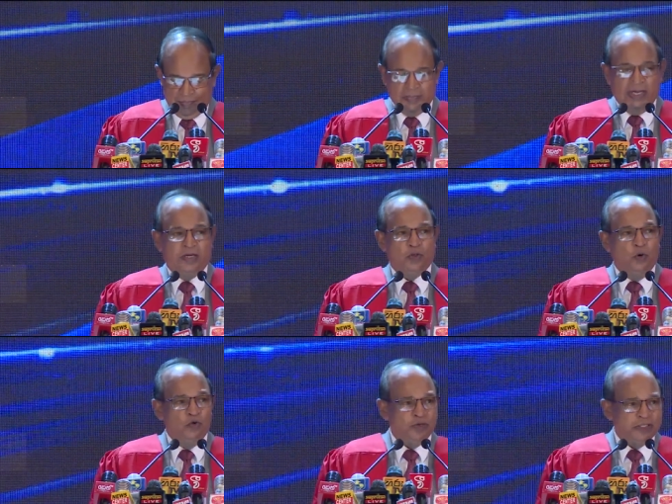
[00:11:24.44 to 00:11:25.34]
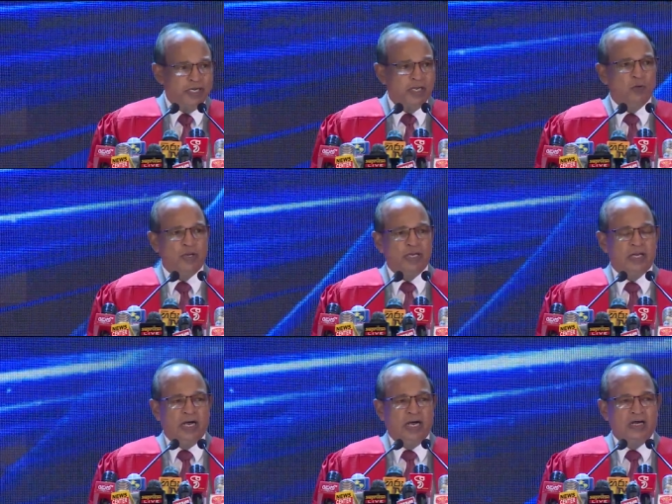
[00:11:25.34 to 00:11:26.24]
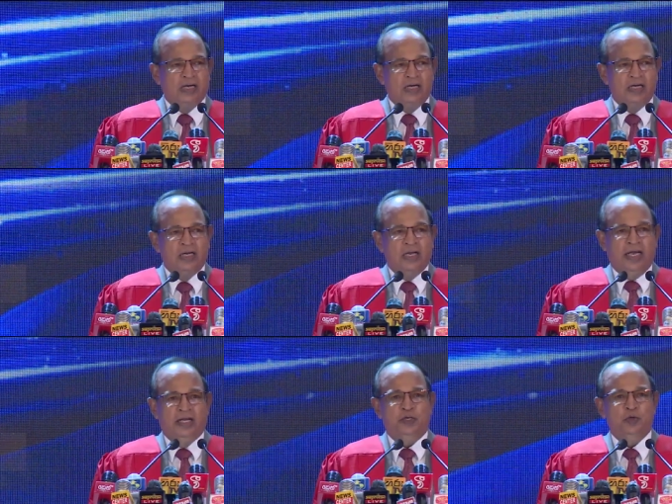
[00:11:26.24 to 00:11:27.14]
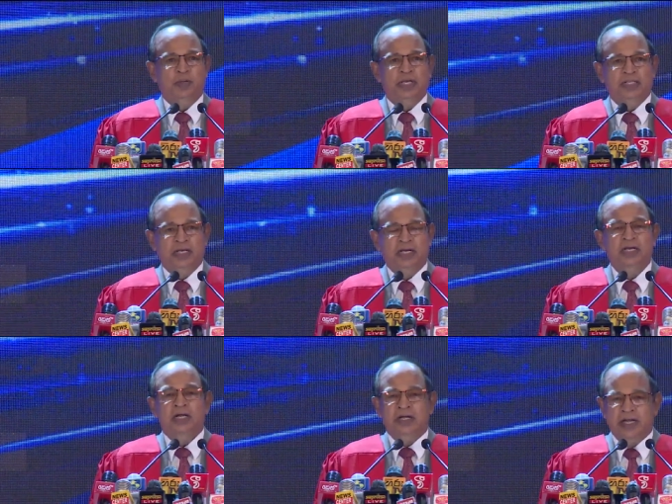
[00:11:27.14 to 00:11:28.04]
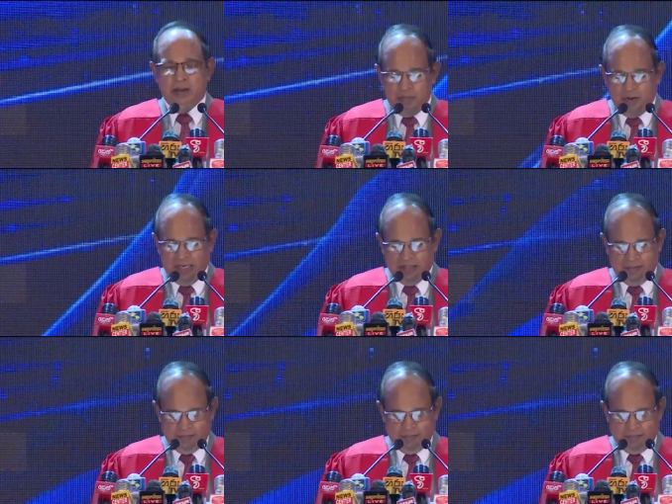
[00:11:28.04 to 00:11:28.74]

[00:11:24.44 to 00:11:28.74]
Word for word: and go for the new era and to be the number one.